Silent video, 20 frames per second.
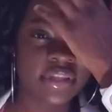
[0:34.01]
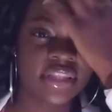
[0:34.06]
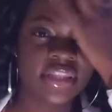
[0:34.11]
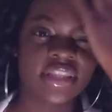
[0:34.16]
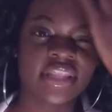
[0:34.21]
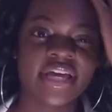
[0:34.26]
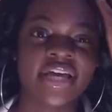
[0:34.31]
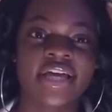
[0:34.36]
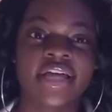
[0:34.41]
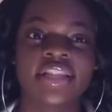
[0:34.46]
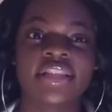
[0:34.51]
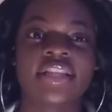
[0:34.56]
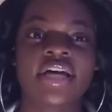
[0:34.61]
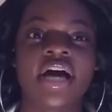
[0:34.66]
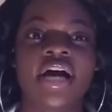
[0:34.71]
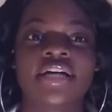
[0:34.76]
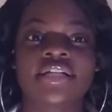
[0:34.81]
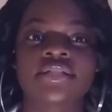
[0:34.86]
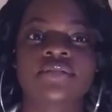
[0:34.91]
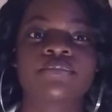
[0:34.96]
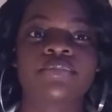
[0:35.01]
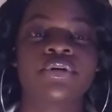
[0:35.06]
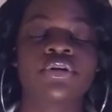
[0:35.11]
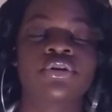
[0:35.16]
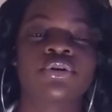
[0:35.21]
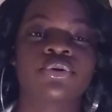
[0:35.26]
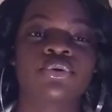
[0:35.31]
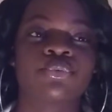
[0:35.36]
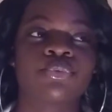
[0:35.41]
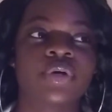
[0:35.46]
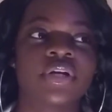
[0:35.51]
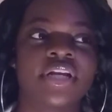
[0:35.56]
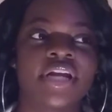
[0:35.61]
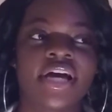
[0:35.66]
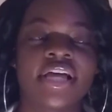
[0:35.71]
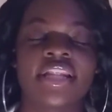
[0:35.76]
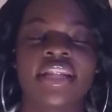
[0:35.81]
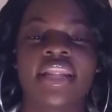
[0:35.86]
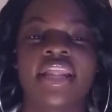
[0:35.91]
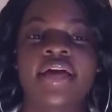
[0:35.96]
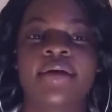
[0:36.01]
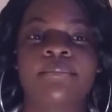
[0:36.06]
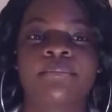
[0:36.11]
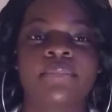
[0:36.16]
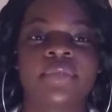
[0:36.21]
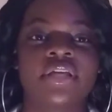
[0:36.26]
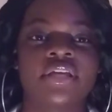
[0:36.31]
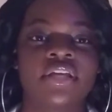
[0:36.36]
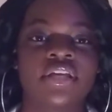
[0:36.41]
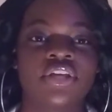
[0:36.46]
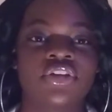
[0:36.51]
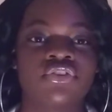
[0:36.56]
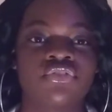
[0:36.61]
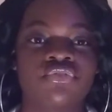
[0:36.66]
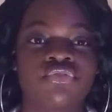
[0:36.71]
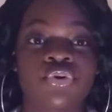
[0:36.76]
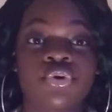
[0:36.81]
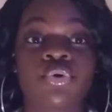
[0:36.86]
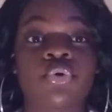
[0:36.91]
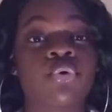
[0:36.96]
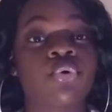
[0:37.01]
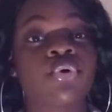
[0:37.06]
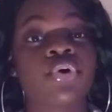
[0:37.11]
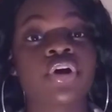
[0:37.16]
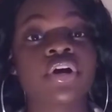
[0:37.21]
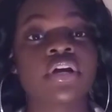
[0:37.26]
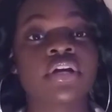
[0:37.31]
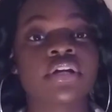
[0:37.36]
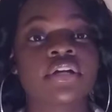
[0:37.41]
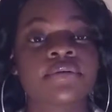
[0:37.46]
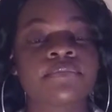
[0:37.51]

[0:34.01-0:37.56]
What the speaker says: that the hospital would not let me record.